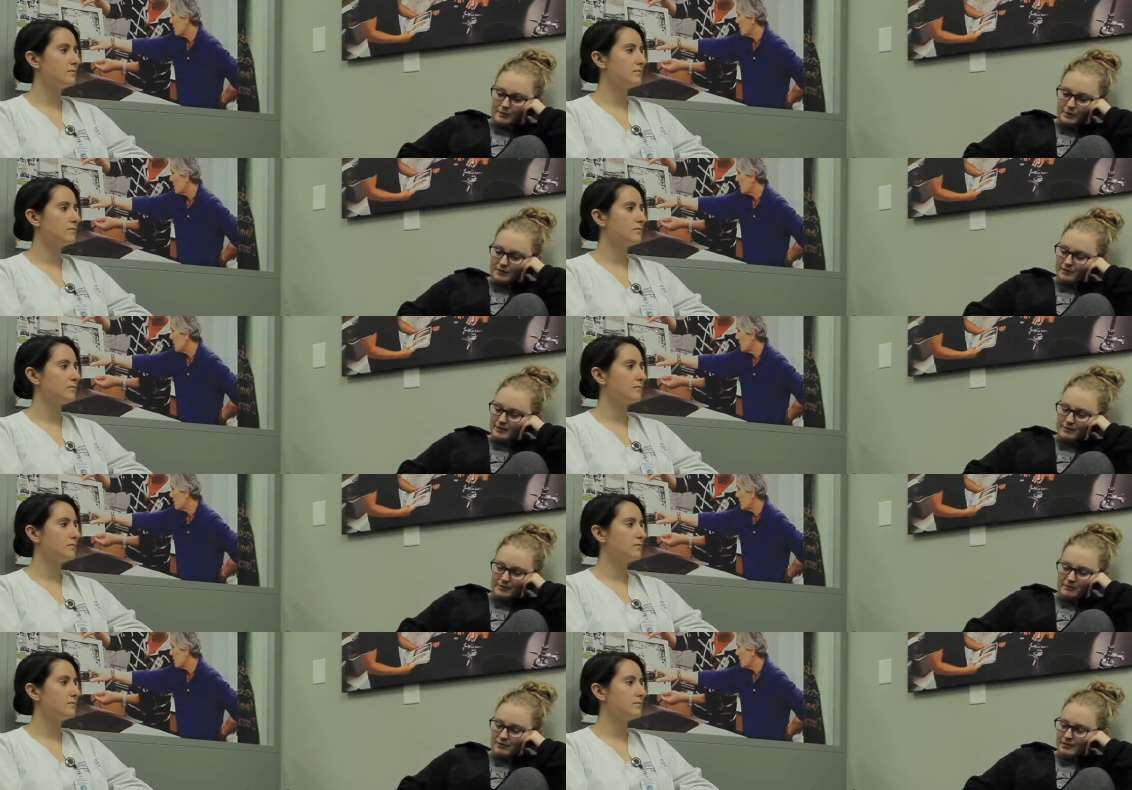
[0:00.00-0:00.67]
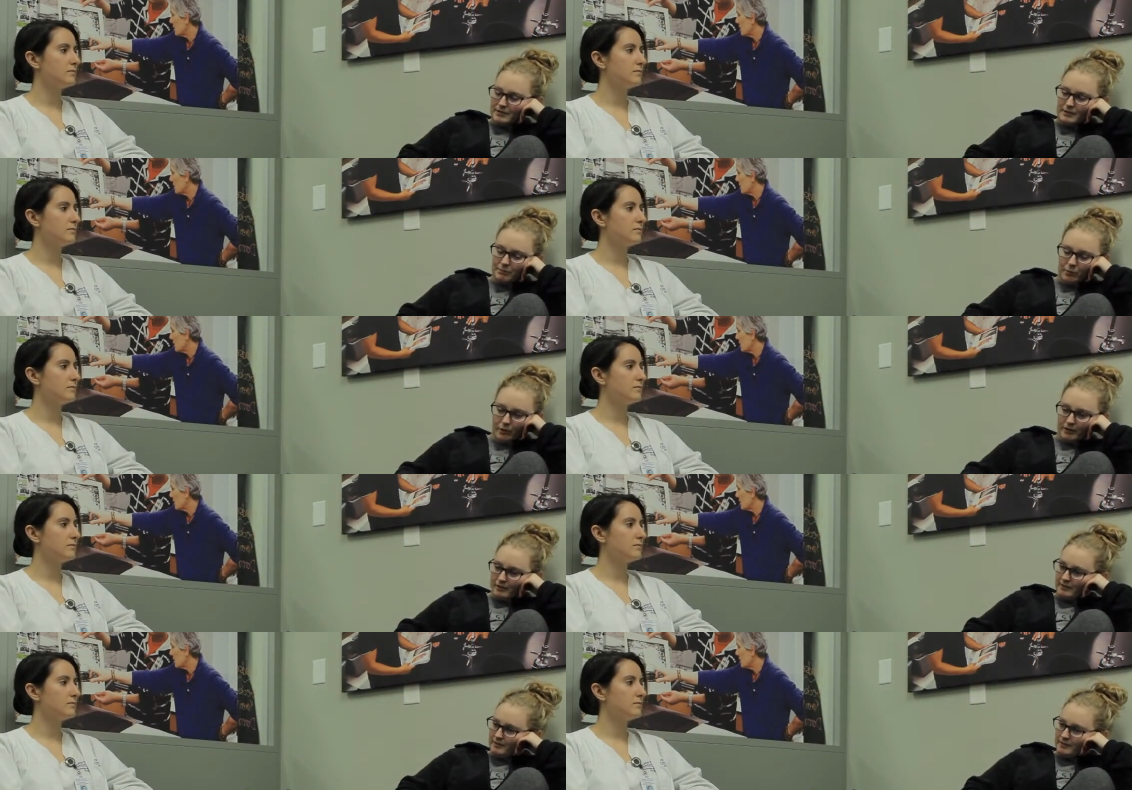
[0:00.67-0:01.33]
Speaker 1: what's what's the
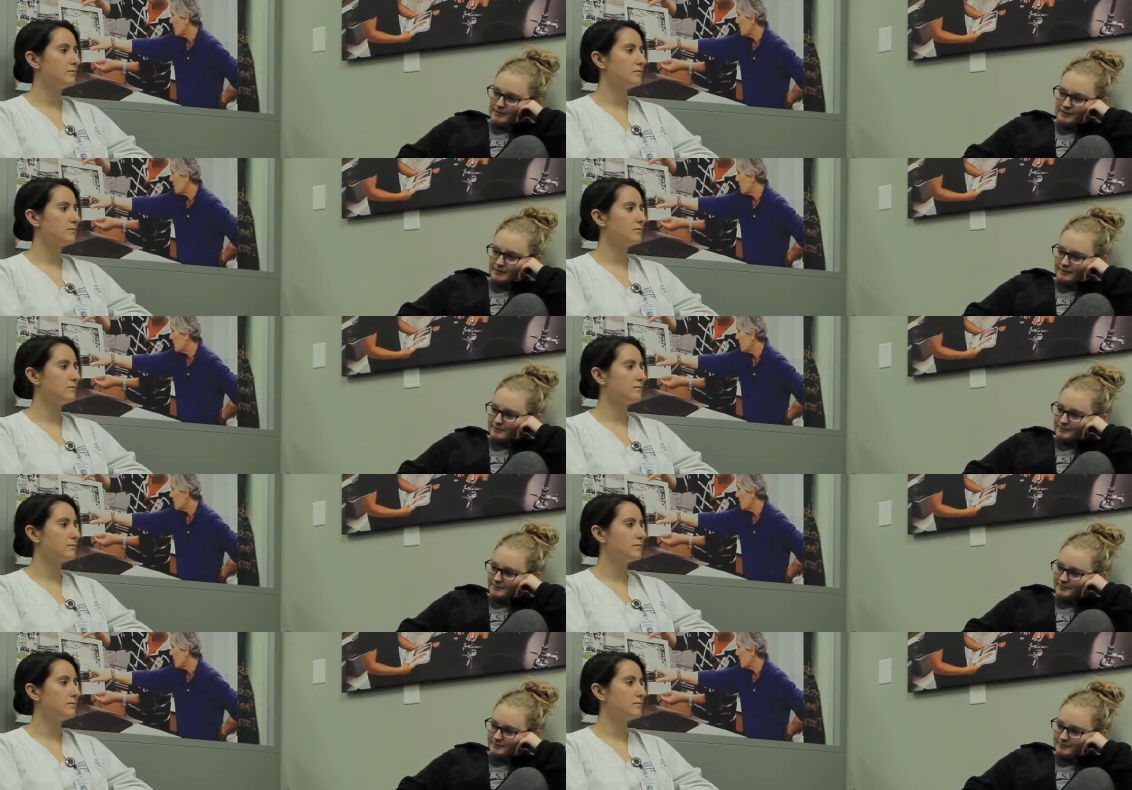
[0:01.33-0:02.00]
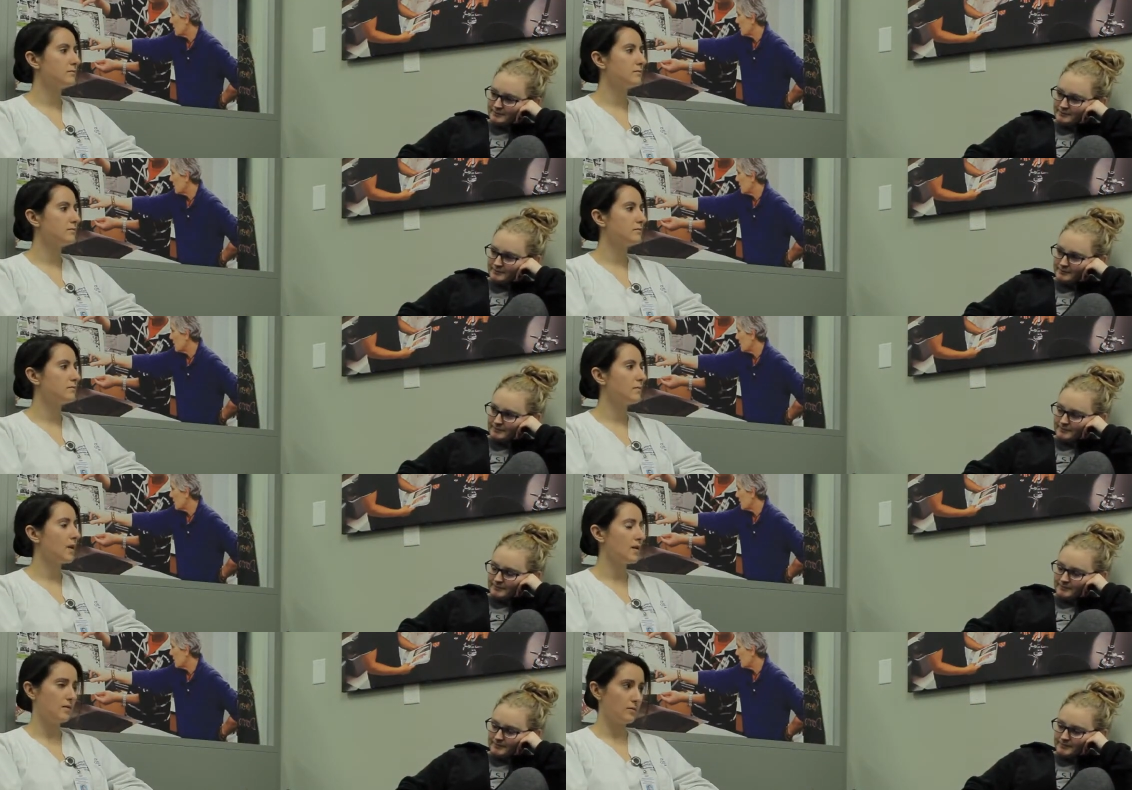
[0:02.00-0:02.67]
point of this?
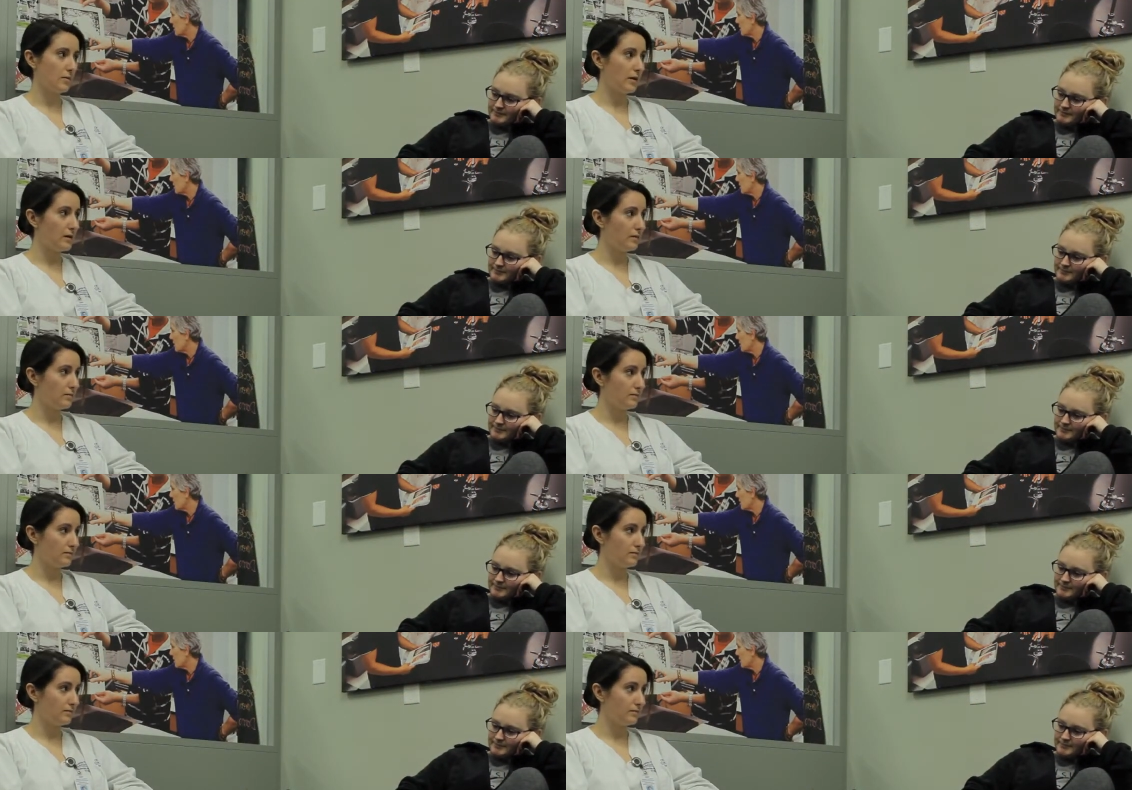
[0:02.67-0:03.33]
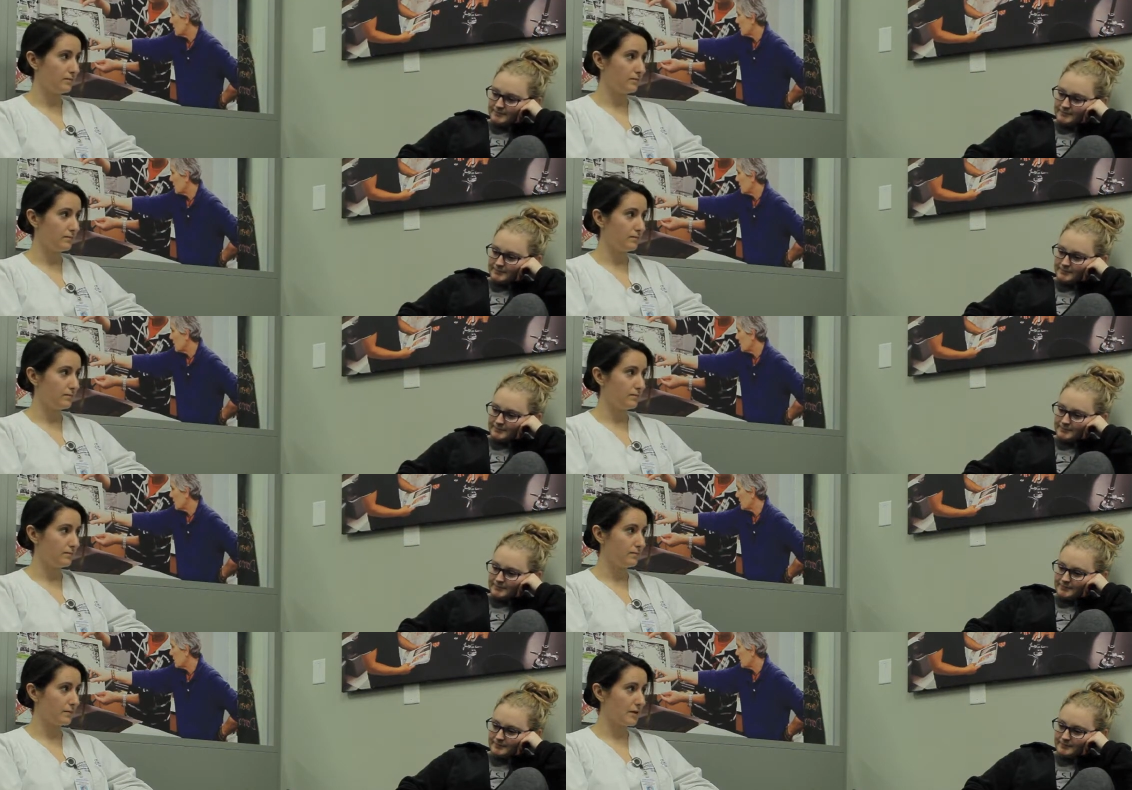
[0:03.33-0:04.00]
Speaker 2: Um,
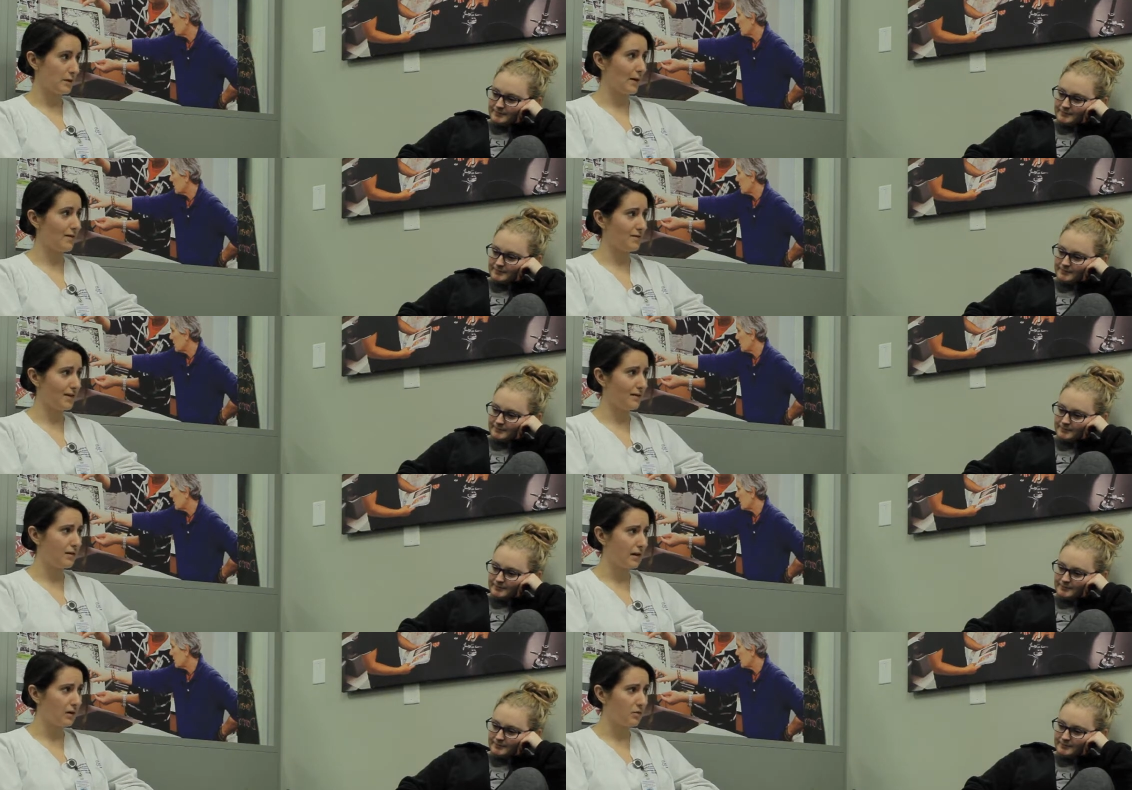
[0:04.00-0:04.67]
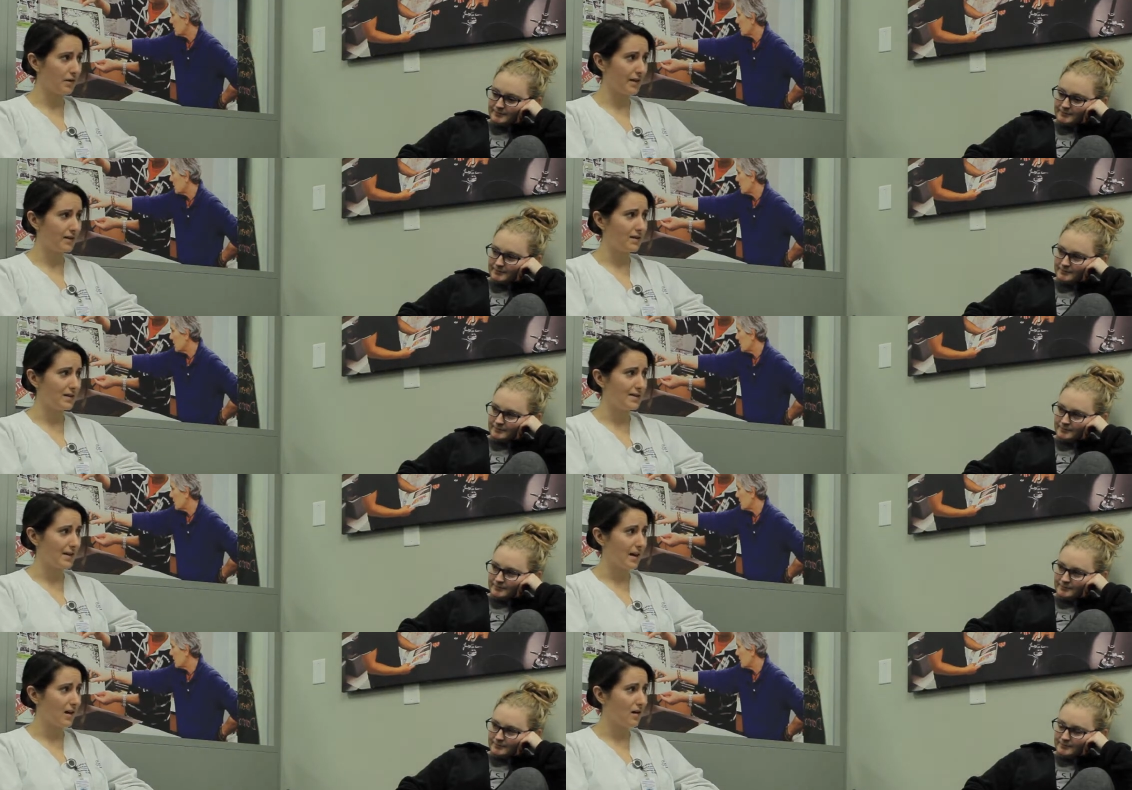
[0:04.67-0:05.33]
do you have anything you'd like
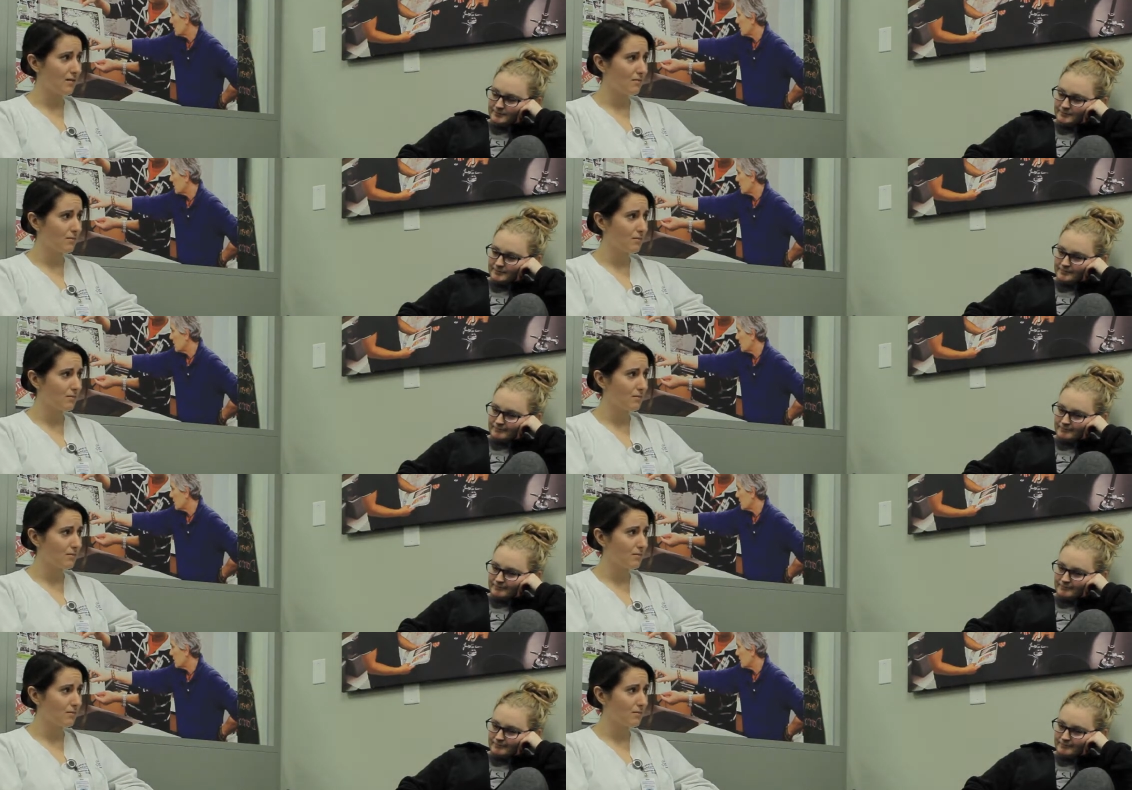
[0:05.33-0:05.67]
to say?